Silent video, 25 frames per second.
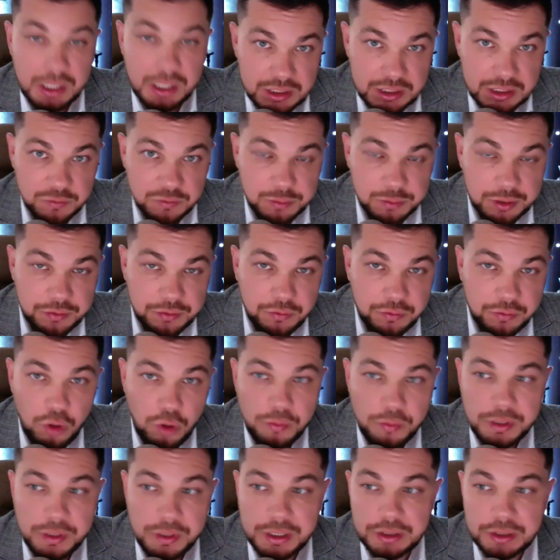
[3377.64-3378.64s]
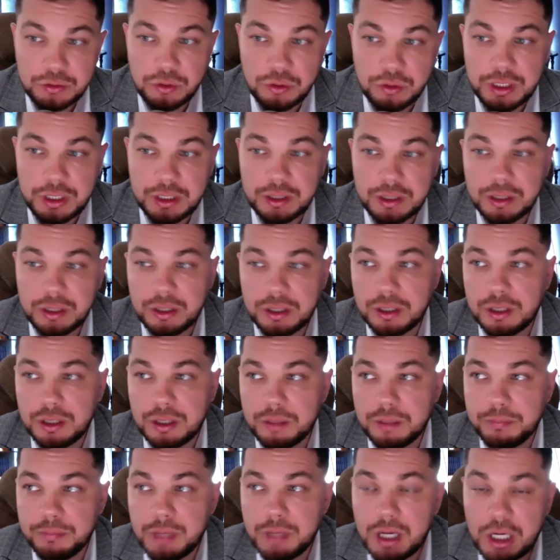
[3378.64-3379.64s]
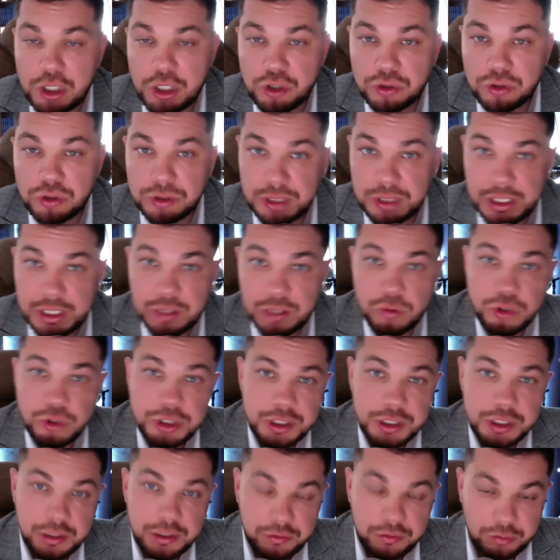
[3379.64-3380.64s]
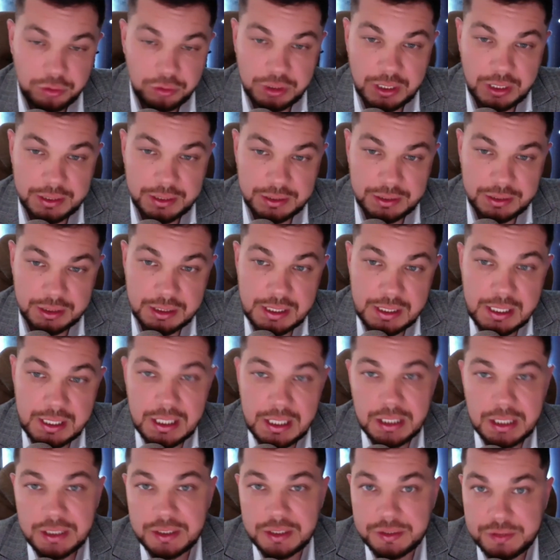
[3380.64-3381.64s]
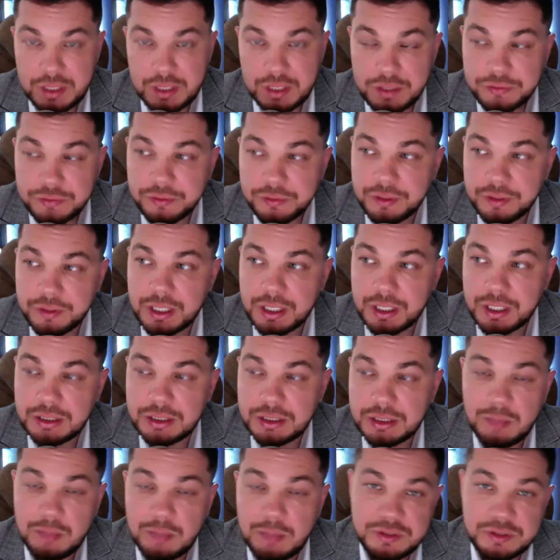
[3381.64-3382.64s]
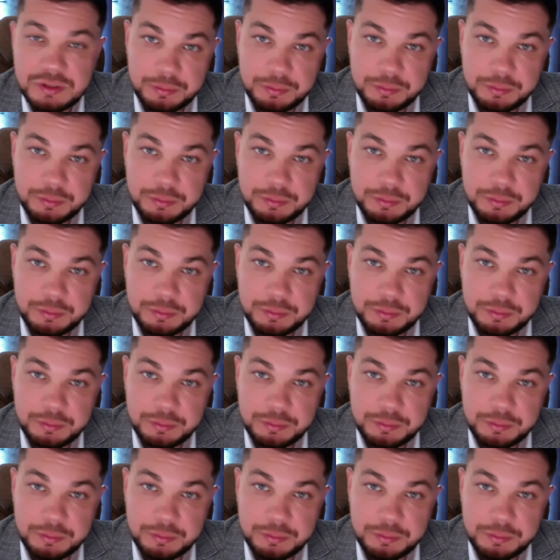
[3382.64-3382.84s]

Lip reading: or discount program for those who will show the best performance.